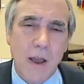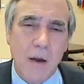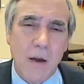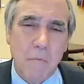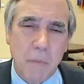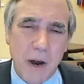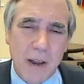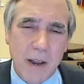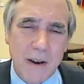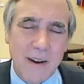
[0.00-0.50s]

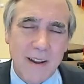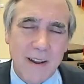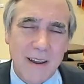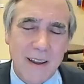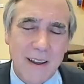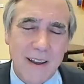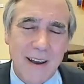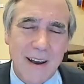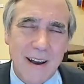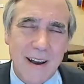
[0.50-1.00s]
But
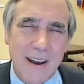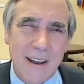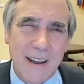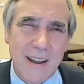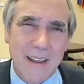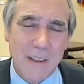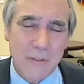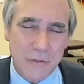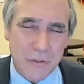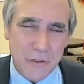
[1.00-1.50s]

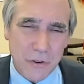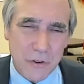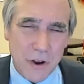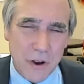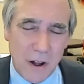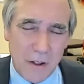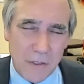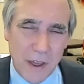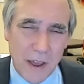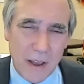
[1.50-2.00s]
it's still
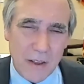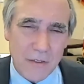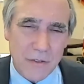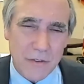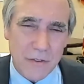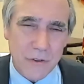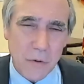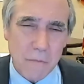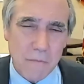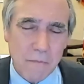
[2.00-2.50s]
called that.
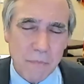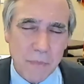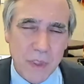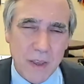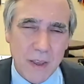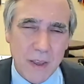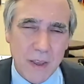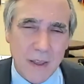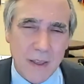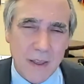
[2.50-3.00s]
So
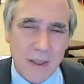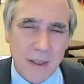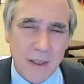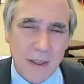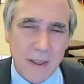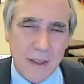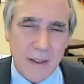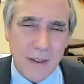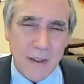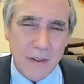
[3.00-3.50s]

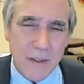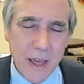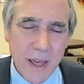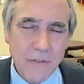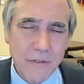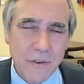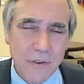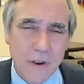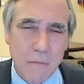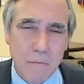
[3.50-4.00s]

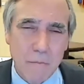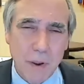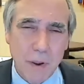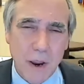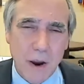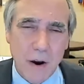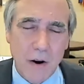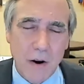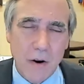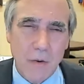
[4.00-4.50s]
let's
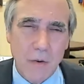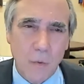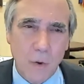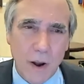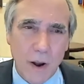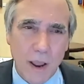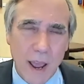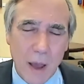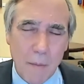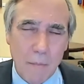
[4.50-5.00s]
compare
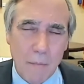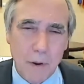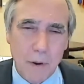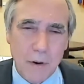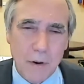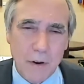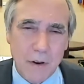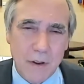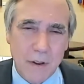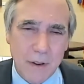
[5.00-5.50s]
what
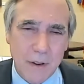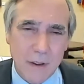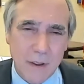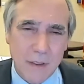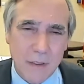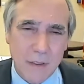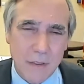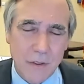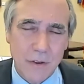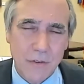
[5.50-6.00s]
happened
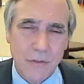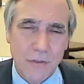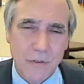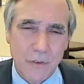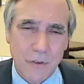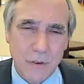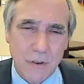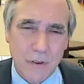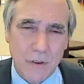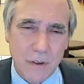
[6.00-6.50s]
this
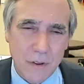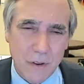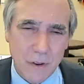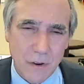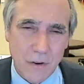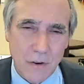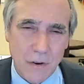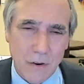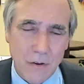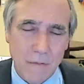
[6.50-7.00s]

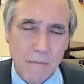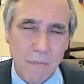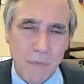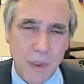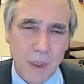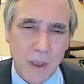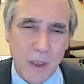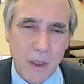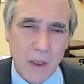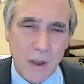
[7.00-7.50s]
year
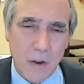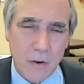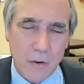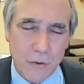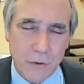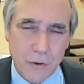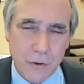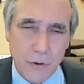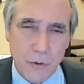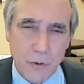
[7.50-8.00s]

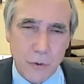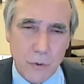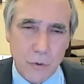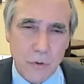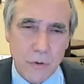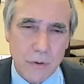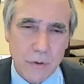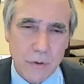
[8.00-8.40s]
to